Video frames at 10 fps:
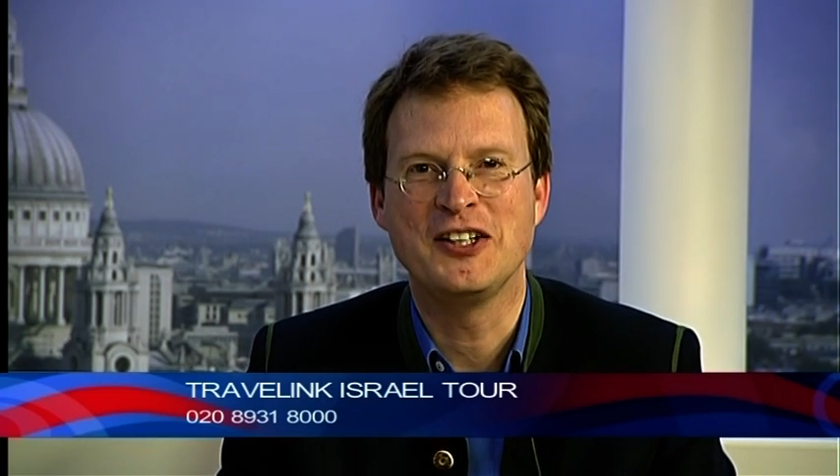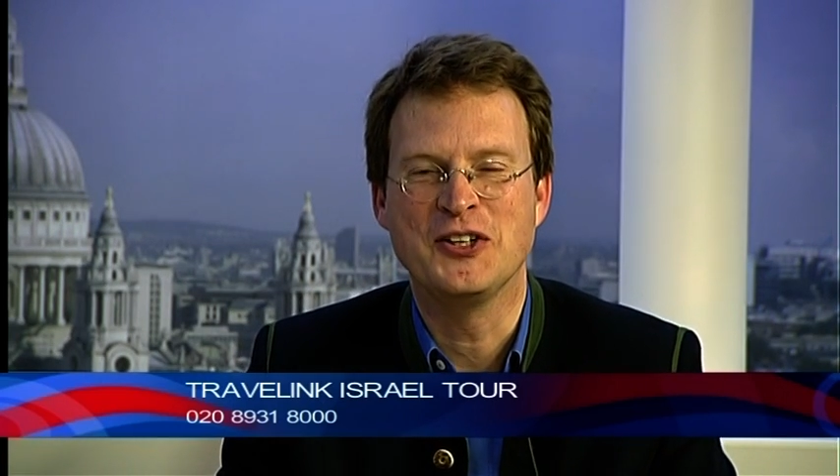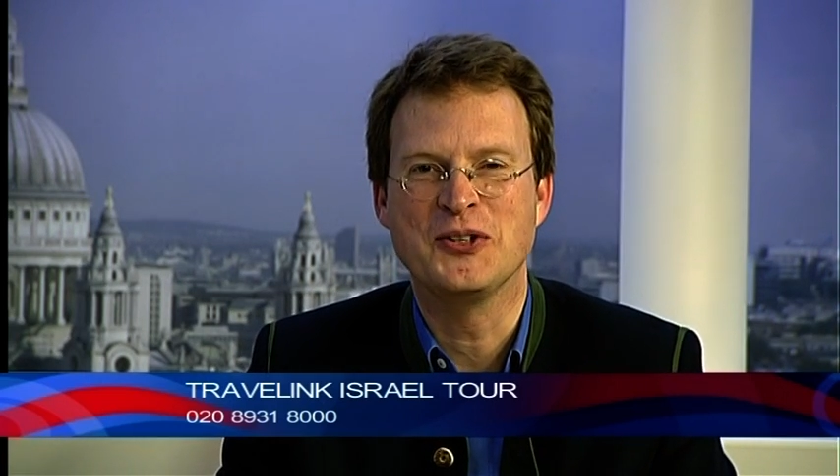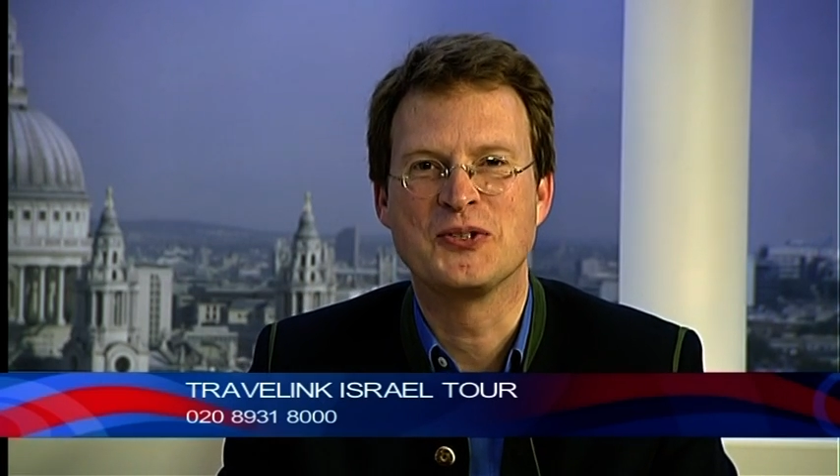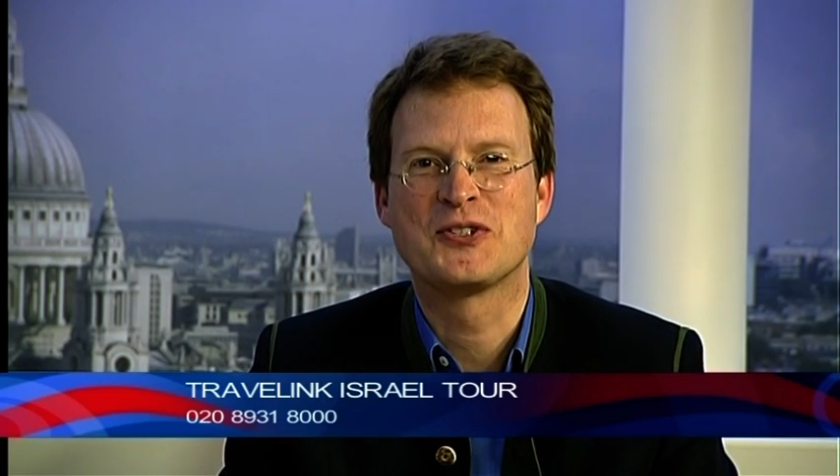
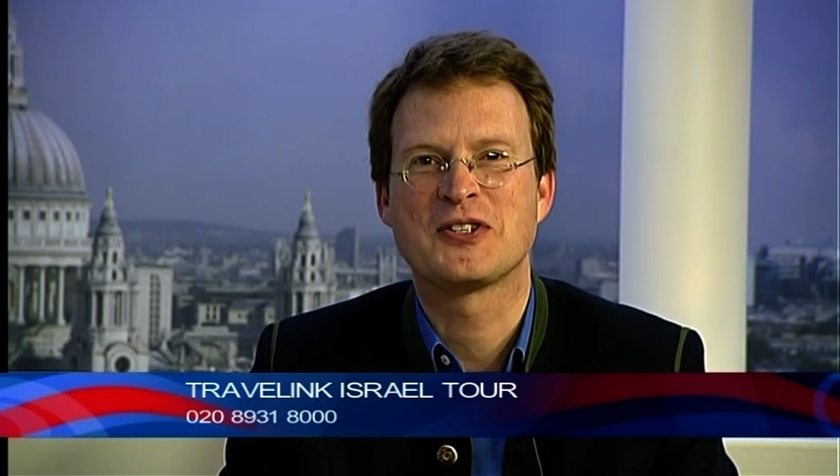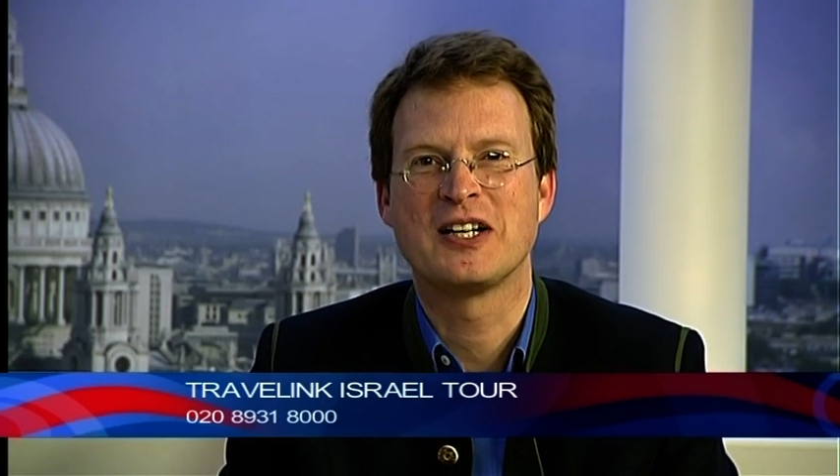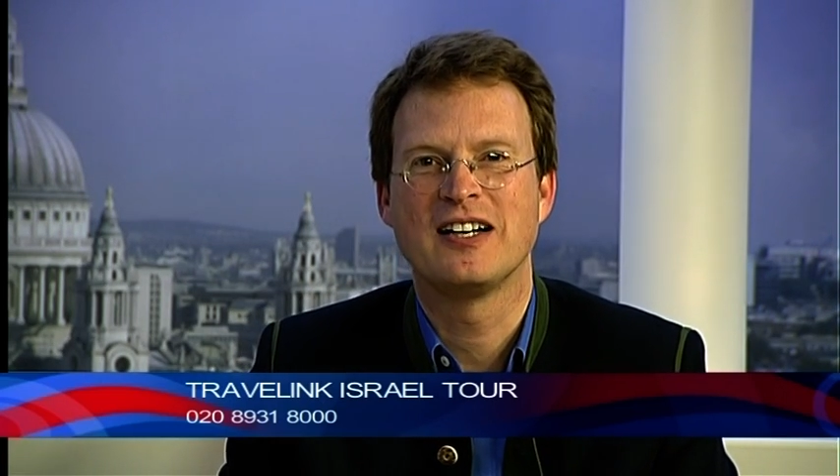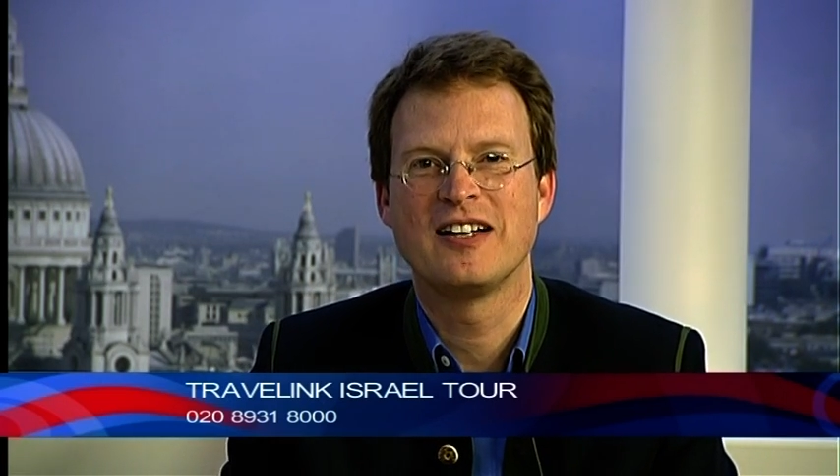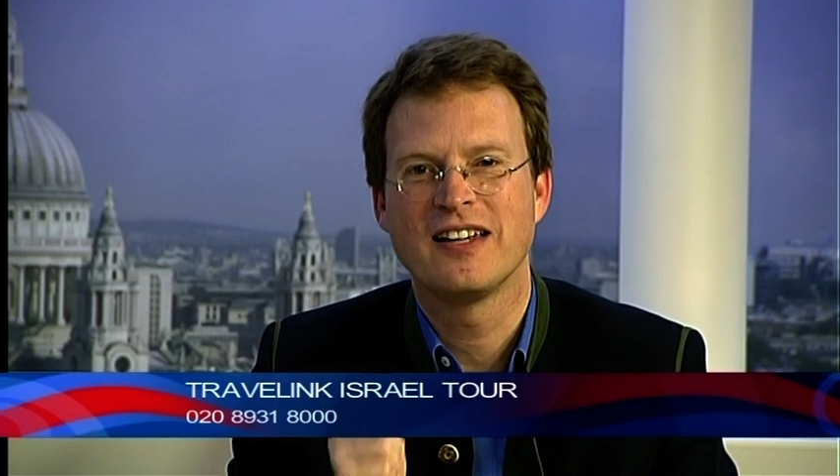news
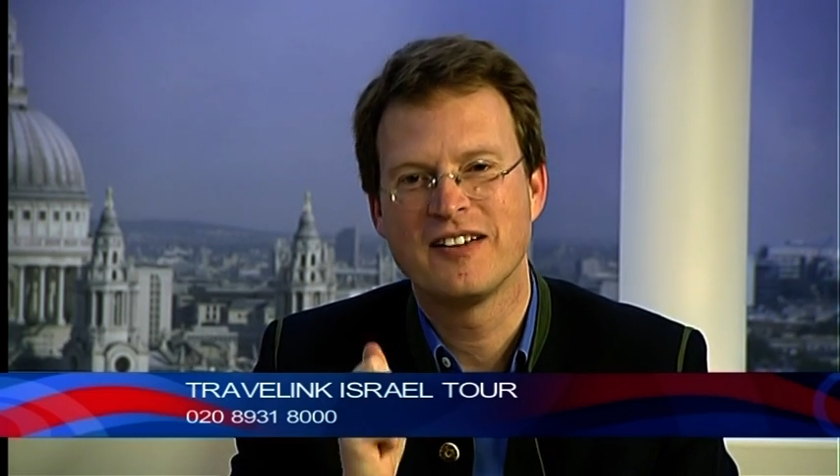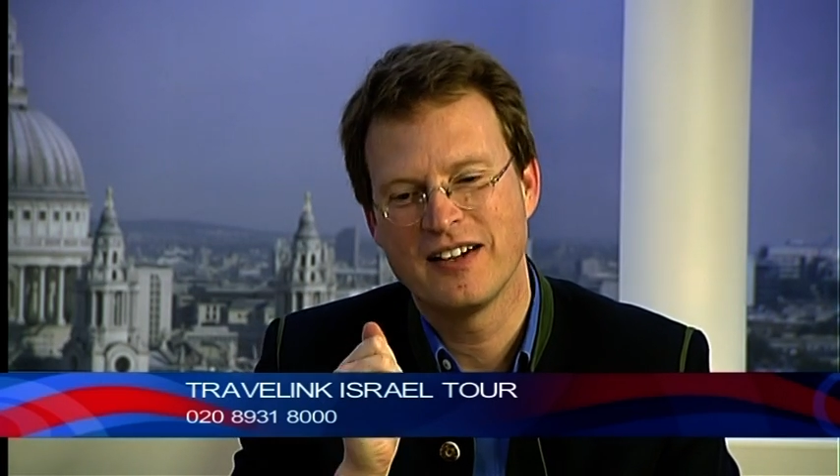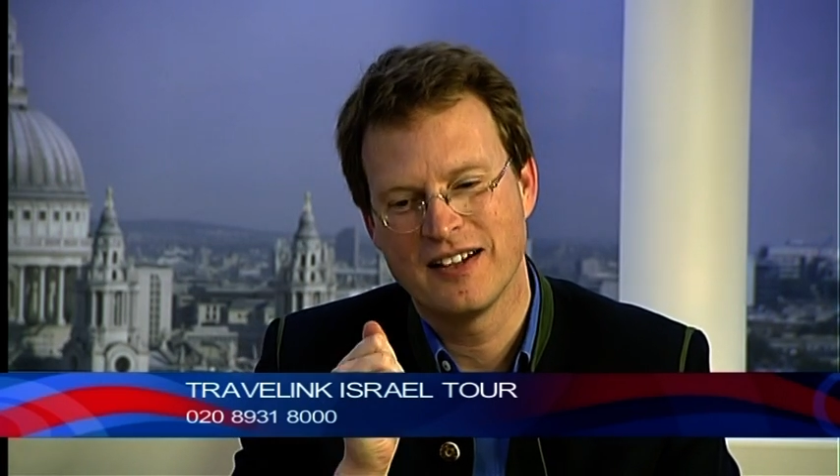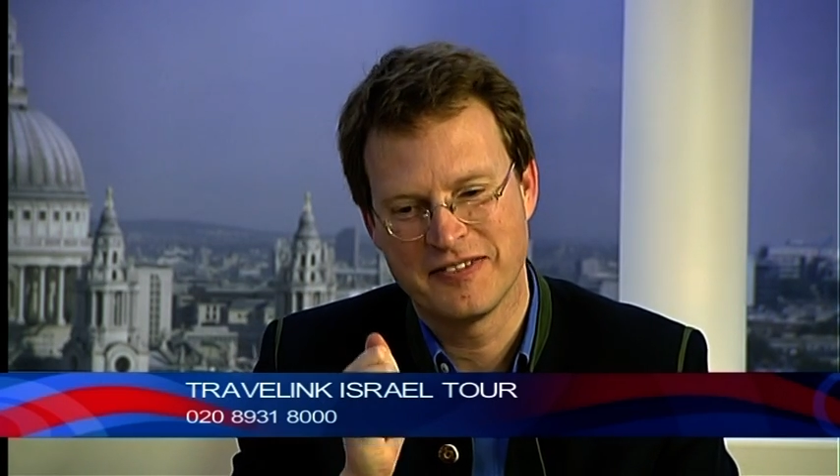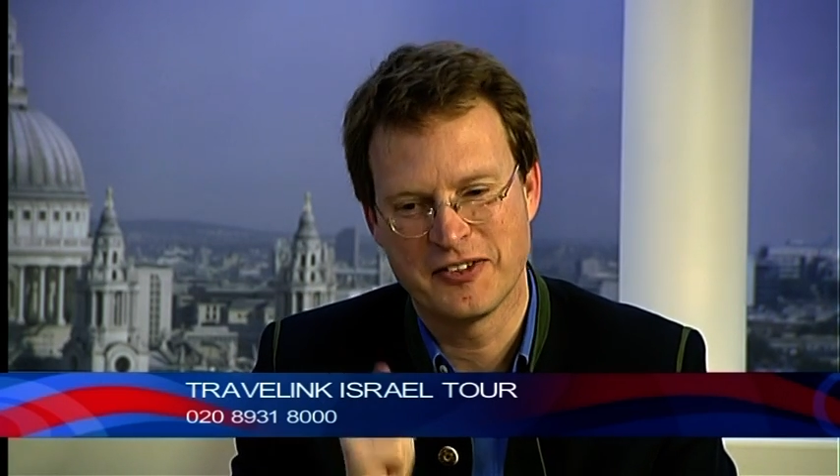
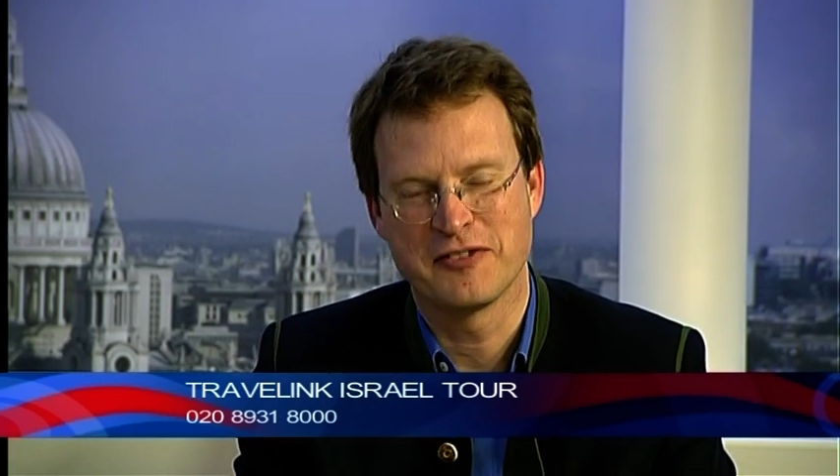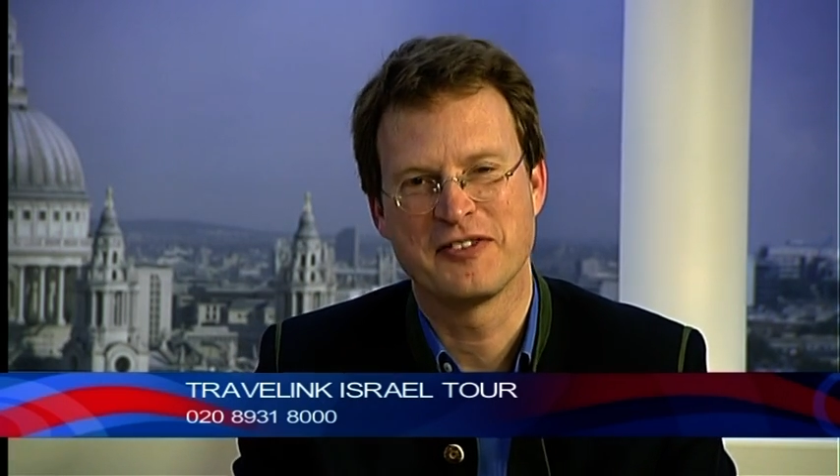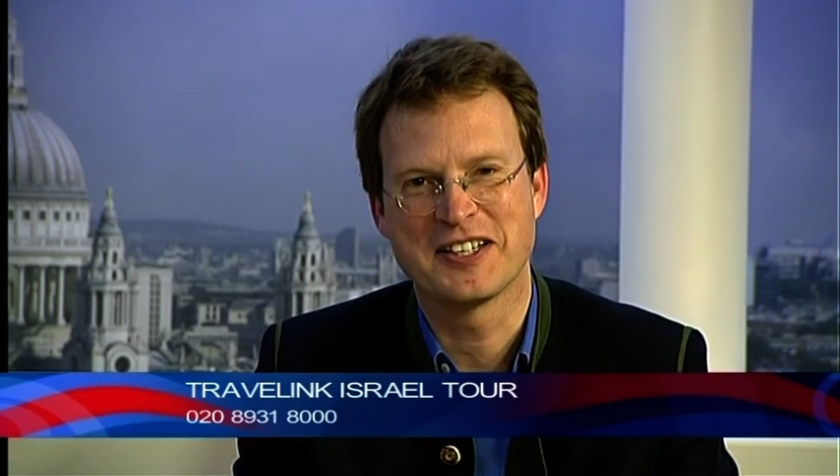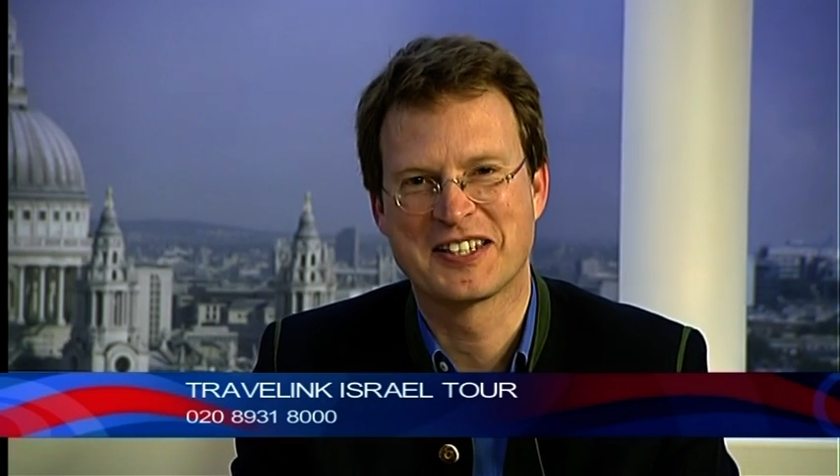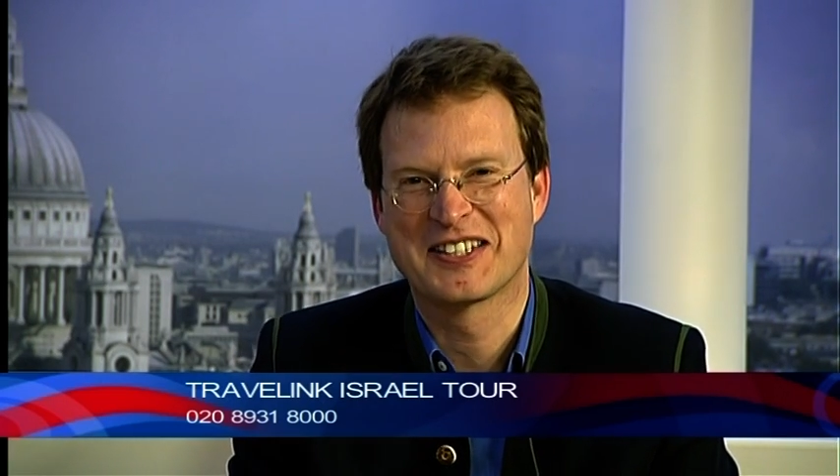for the
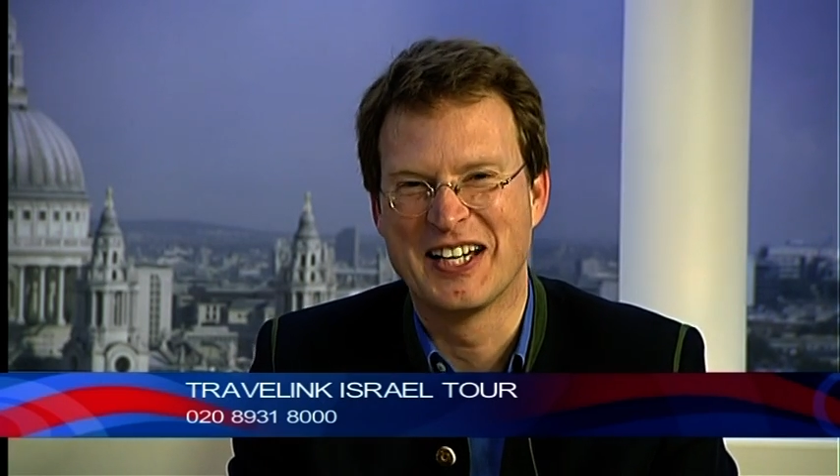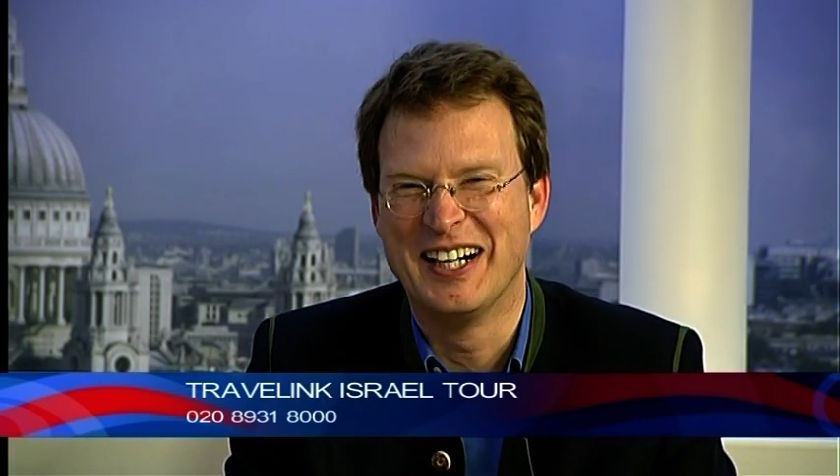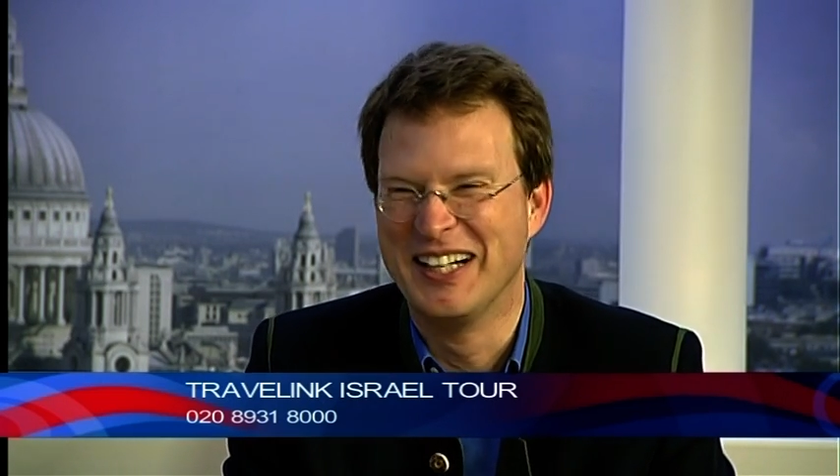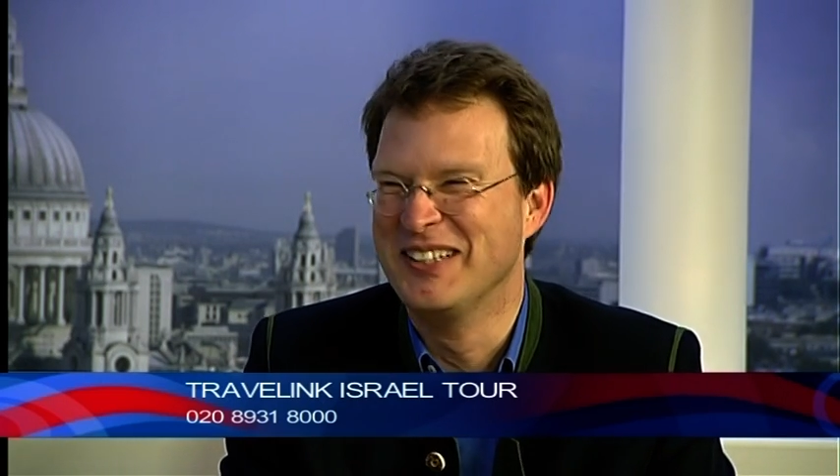first time